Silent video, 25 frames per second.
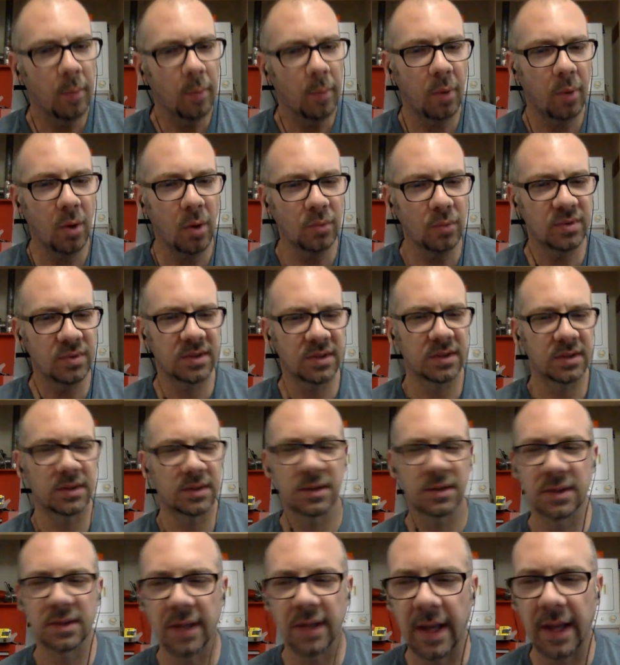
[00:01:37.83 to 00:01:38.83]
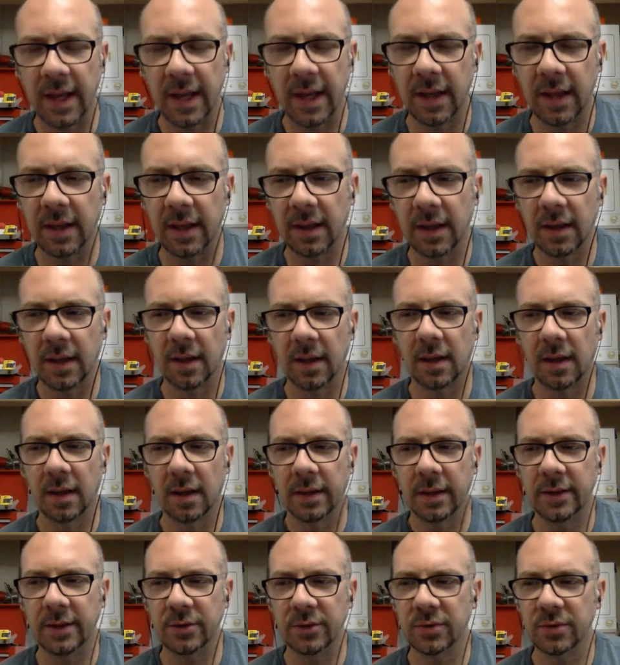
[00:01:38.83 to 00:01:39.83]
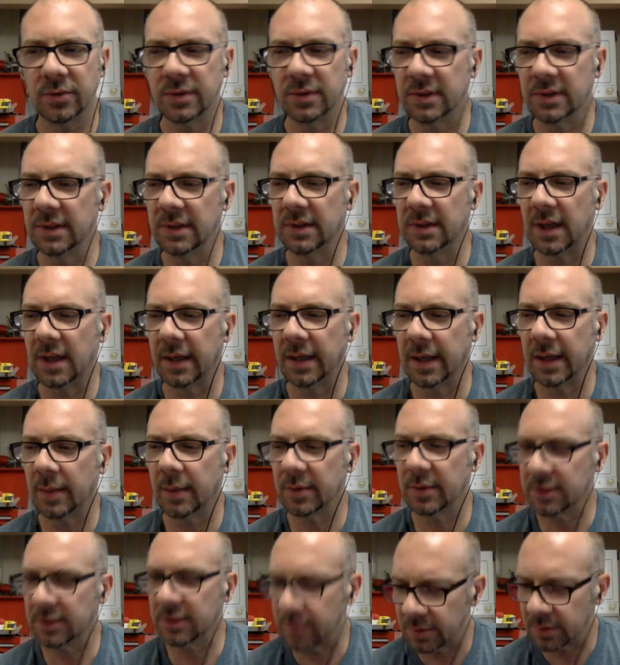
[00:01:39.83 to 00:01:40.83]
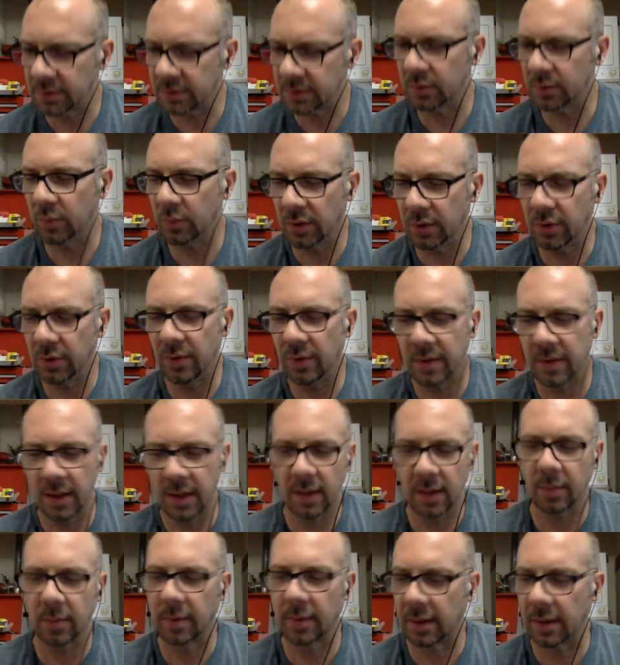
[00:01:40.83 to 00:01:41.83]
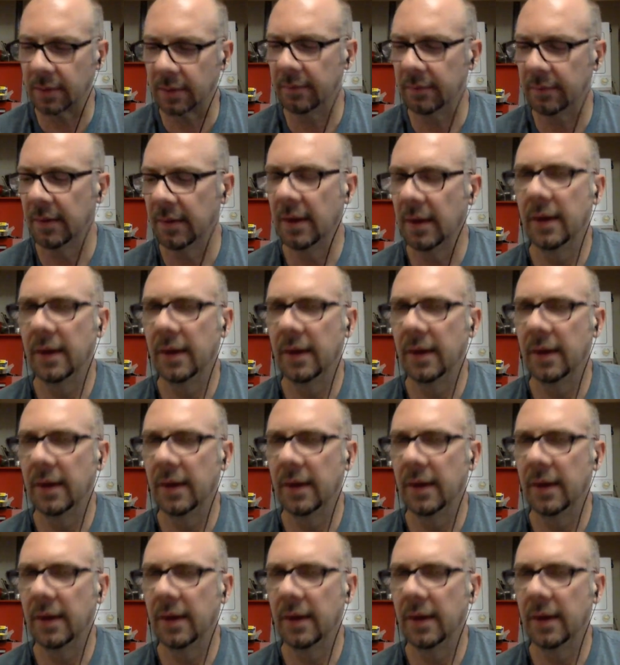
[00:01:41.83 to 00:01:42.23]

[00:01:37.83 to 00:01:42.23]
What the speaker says: poses a interesting dynamic, especially when you think about,